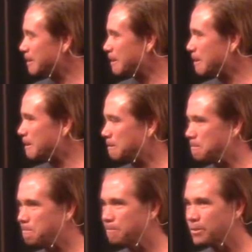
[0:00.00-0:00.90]

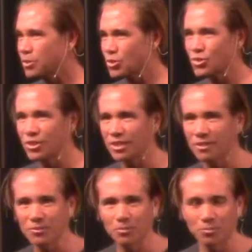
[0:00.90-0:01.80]
Um, just to
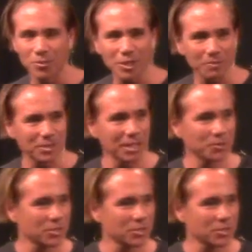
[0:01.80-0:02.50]
give you, bring you up to date with